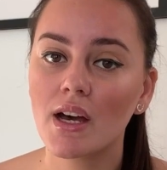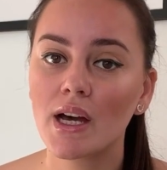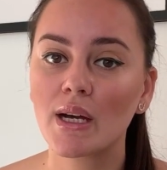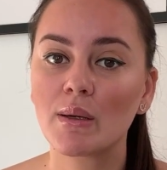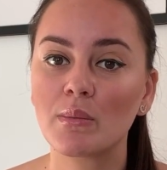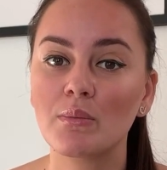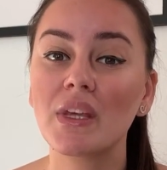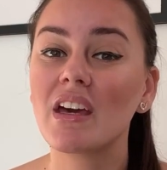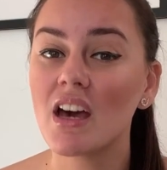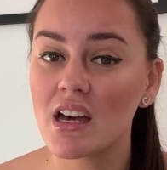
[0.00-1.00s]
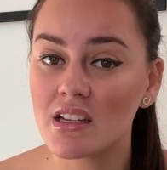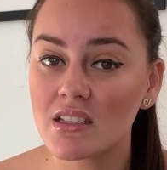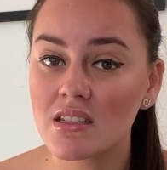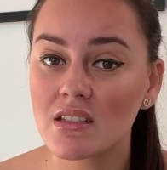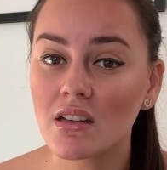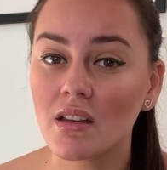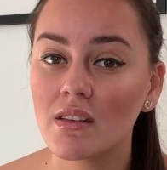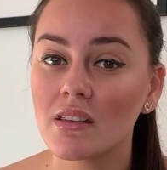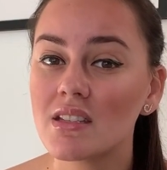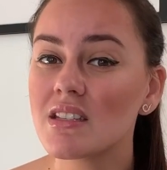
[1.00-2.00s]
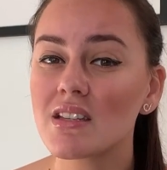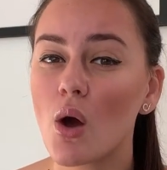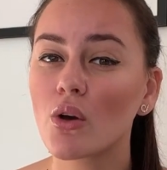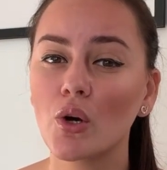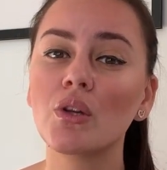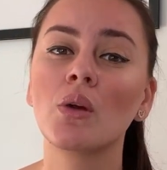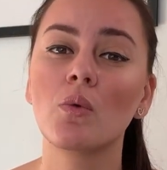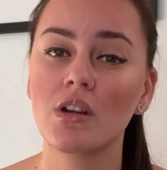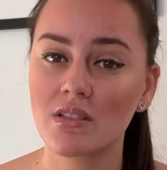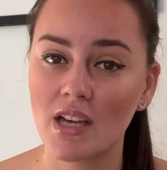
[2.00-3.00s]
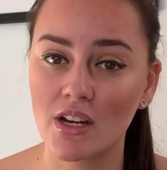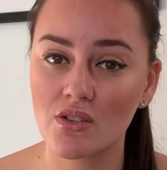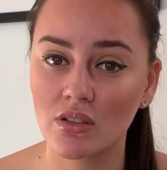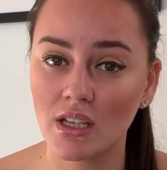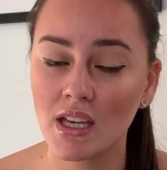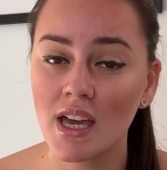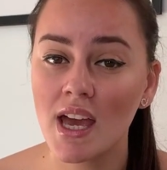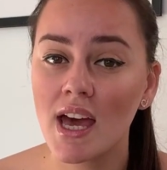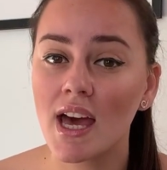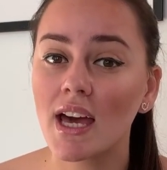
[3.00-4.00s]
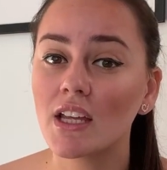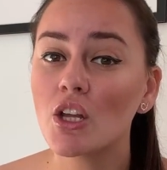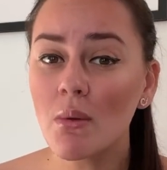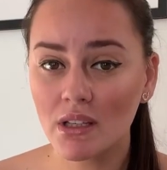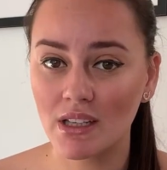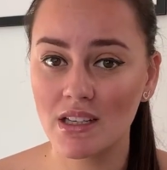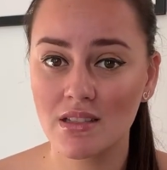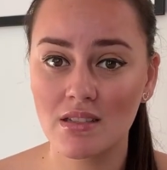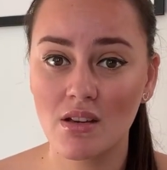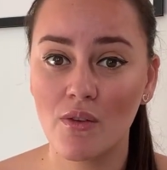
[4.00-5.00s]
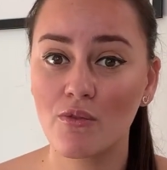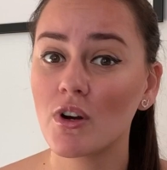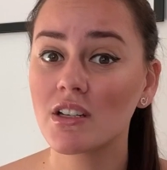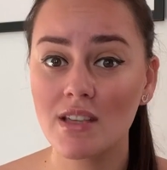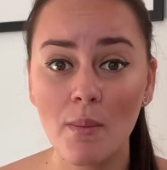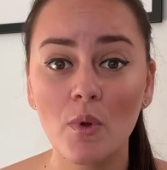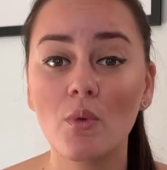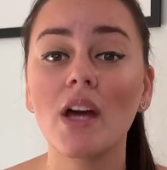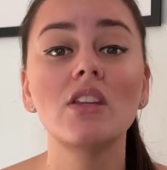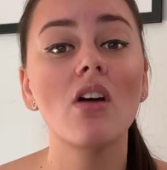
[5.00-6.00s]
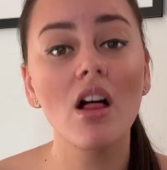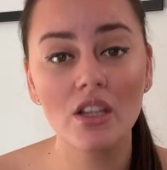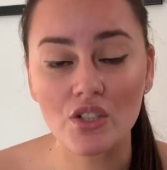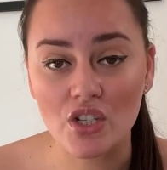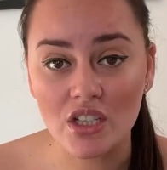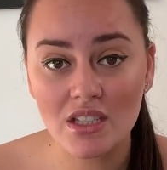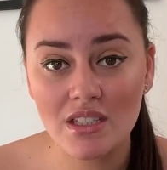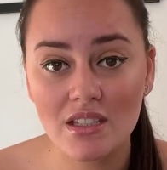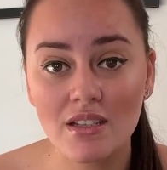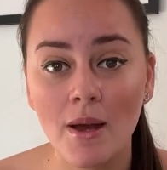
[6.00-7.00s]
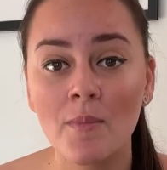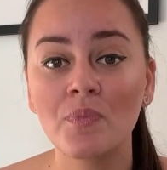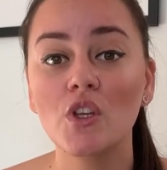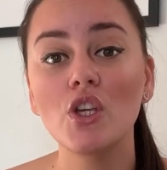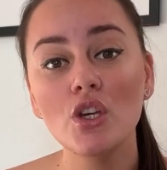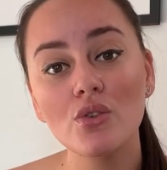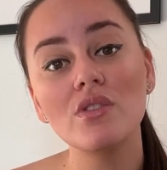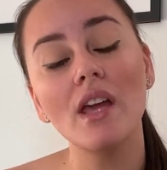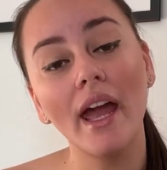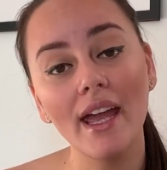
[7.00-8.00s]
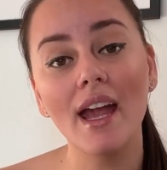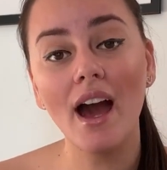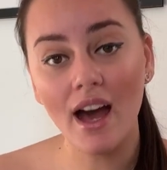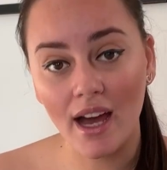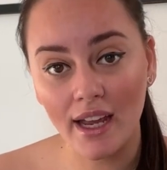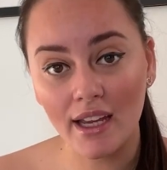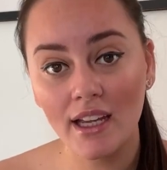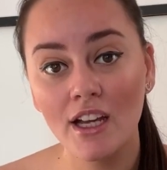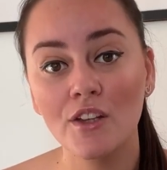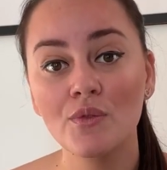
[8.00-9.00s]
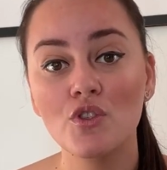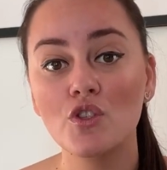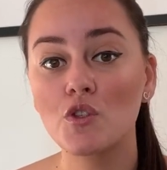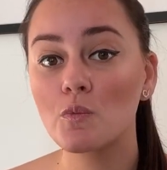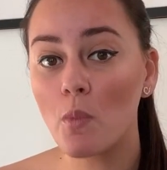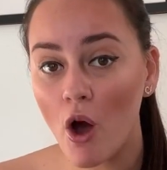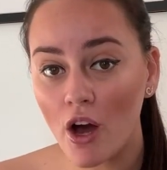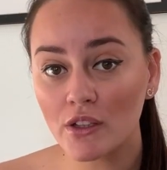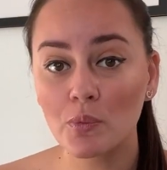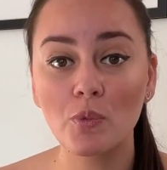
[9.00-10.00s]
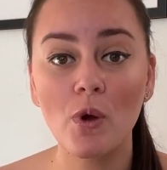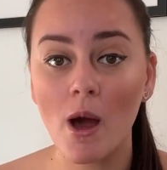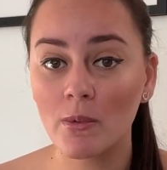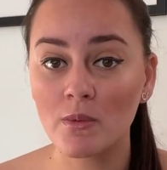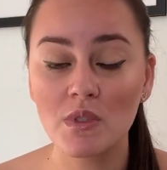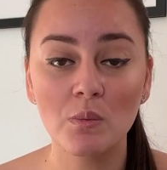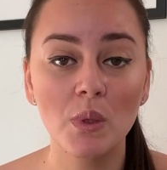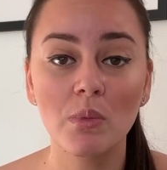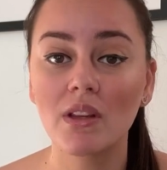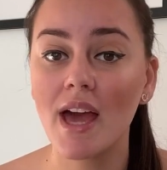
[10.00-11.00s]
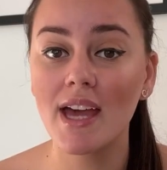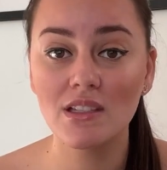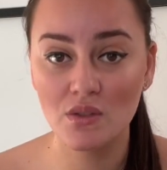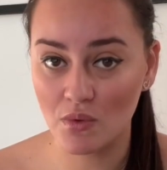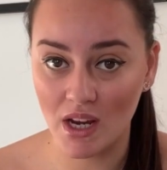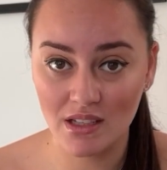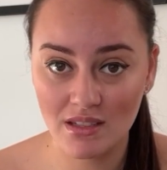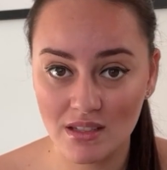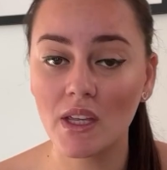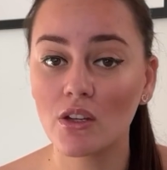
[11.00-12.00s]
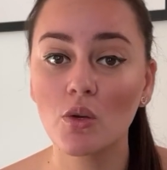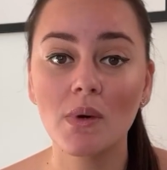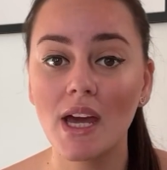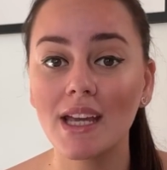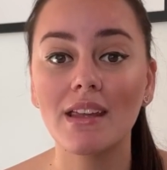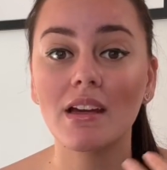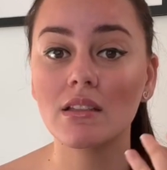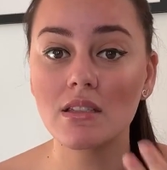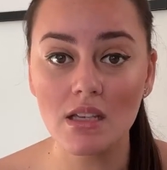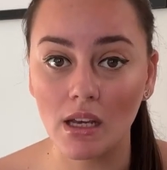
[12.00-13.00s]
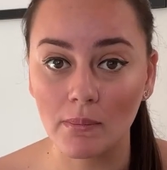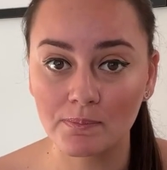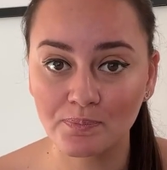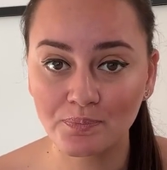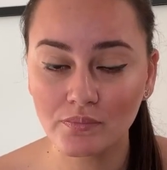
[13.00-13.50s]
um, because this is how coding works actually. Nowadays, for example, radiologists use AI to spot problems in people x-rays that human eye cannot see.